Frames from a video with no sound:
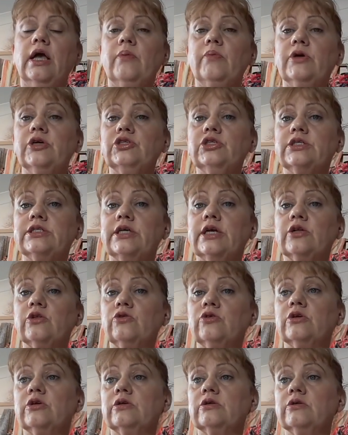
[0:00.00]
But she said,
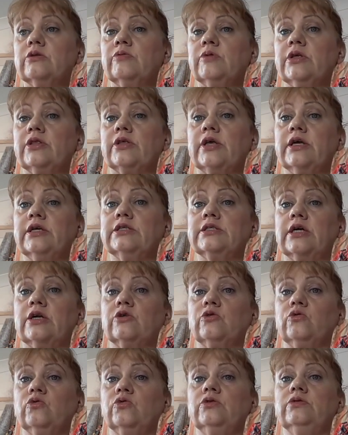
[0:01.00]
look, the way things are
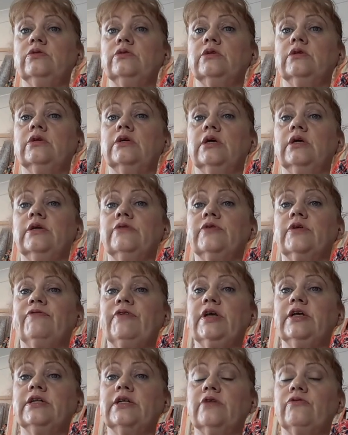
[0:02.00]
going, and you've had a
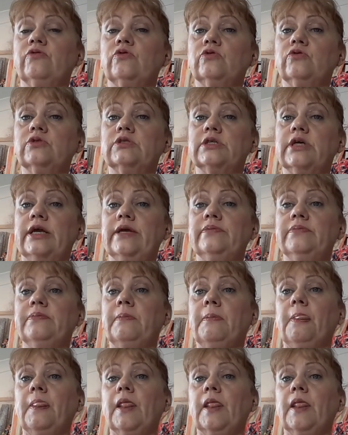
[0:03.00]
very difficult time.